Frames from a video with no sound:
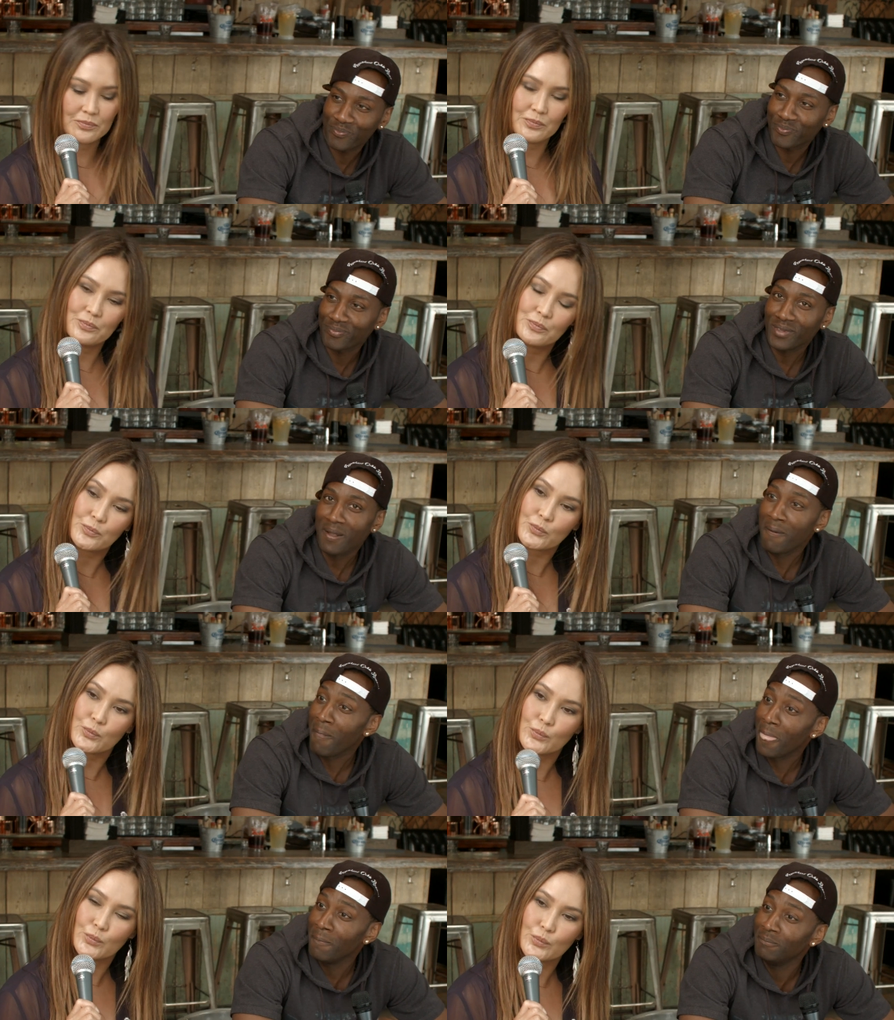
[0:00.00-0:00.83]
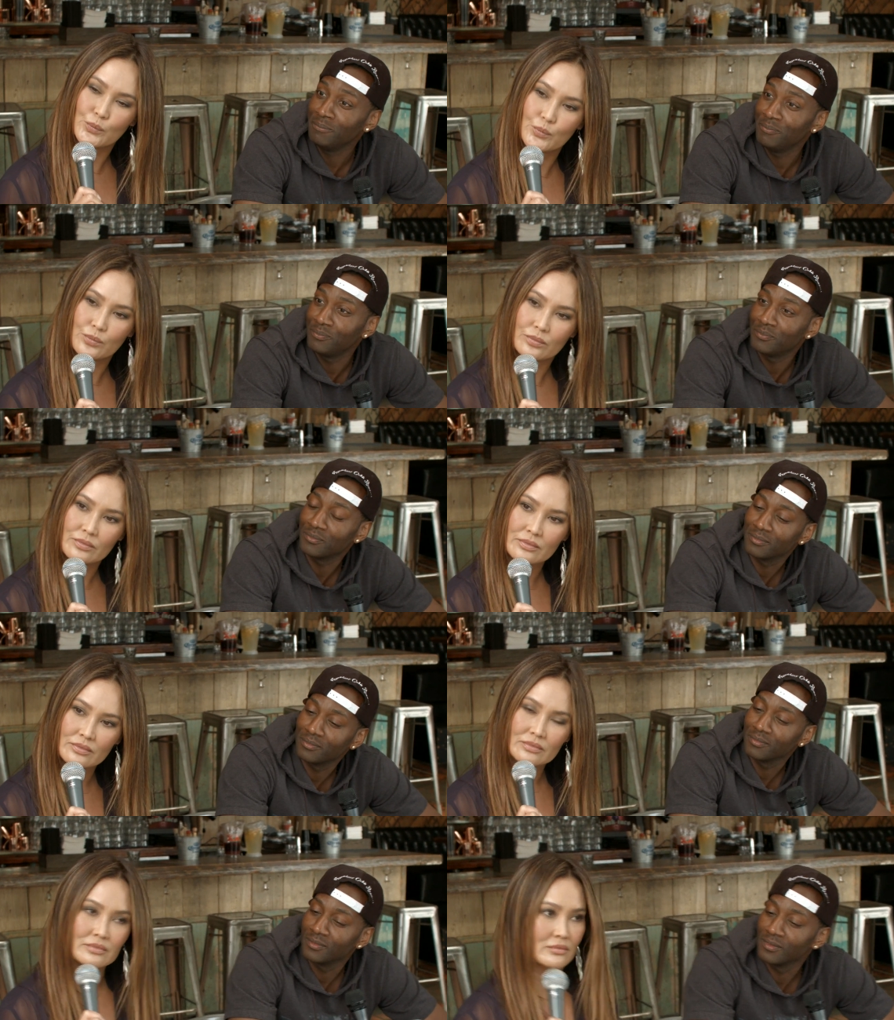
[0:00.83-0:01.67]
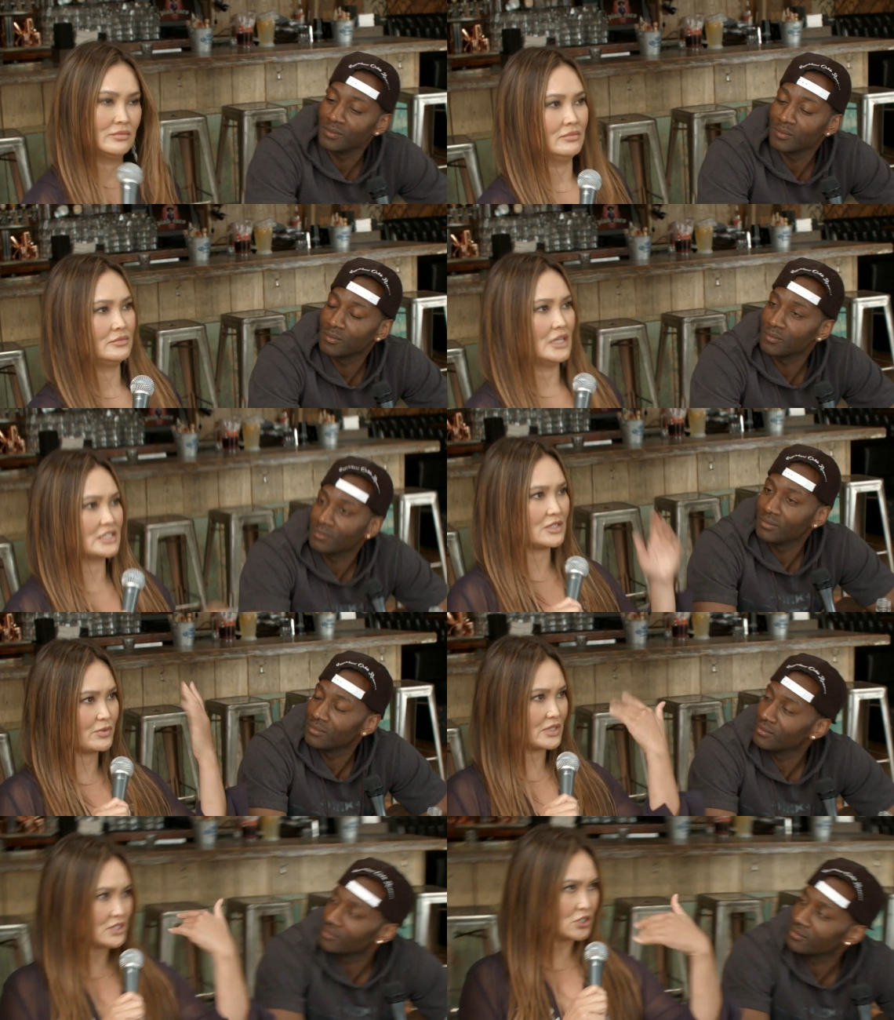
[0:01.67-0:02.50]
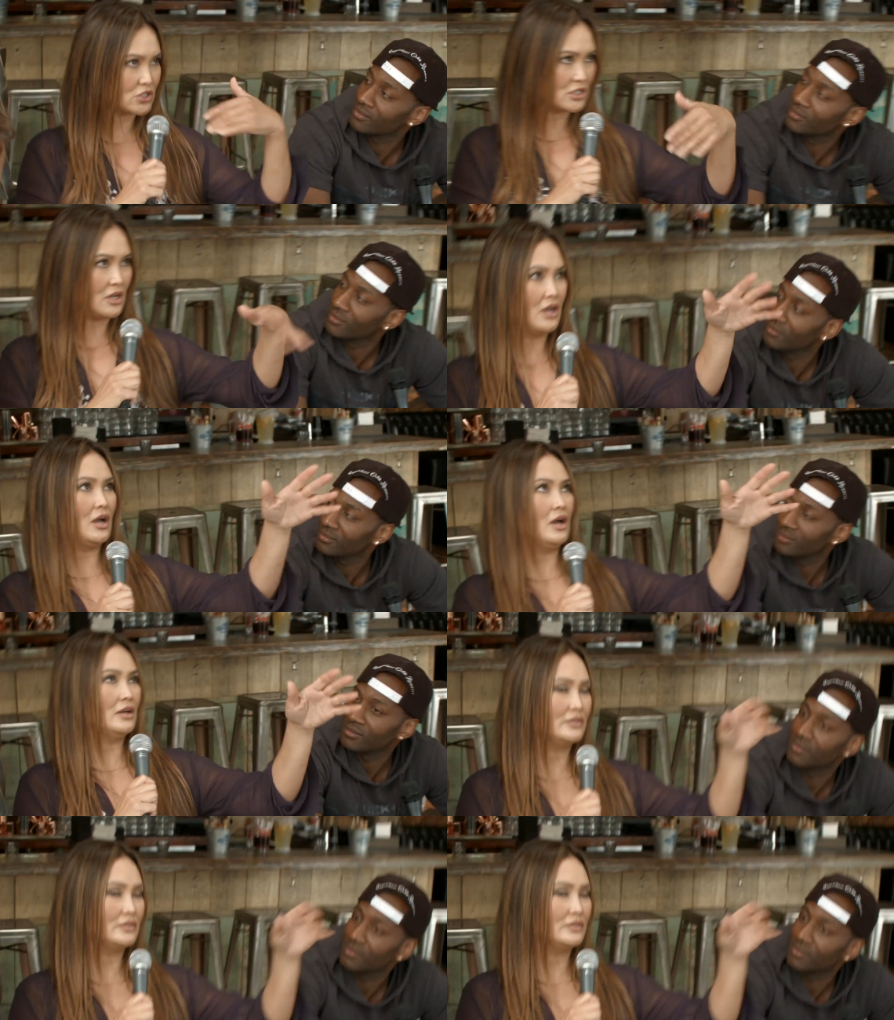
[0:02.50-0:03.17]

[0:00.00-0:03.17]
Speaker 1: So Dancing with the Stars, Celebrity Apprentice. When did you do